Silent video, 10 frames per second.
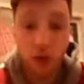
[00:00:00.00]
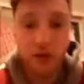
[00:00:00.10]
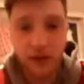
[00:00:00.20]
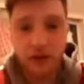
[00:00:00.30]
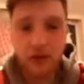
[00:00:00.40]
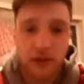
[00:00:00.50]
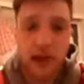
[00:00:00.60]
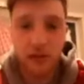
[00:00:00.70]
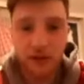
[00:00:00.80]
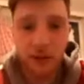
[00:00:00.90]
thing,
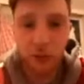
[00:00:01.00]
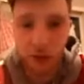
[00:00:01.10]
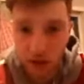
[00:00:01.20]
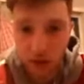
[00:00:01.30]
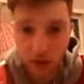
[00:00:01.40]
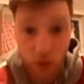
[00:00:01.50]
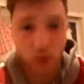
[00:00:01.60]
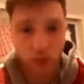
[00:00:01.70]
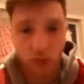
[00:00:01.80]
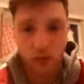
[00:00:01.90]
like someone who's gonna be
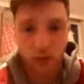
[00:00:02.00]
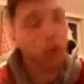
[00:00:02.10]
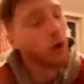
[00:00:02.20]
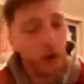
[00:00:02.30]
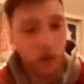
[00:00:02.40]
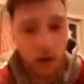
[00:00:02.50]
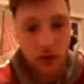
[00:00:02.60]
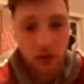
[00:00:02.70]
real with you, go area.